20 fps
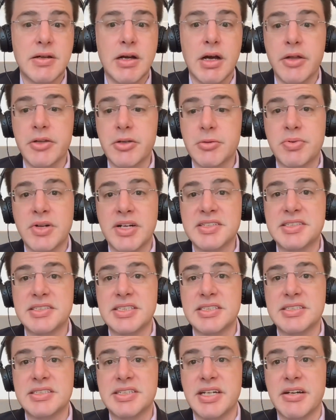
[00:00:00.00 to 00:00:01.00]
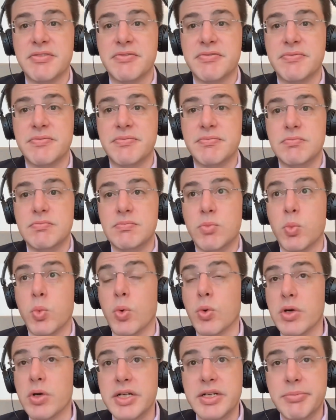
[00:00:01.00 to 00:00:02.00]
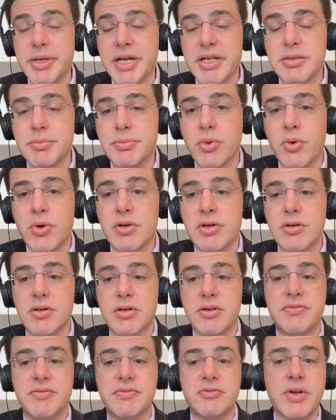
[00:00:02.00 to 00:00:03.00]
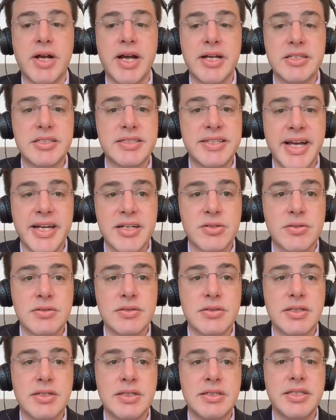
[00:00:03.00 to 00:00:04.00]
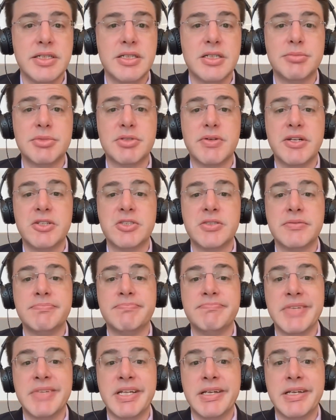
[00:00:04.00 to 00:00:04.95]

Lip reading: Other presidents have worried about the border or have tried to tackle illegal immigration.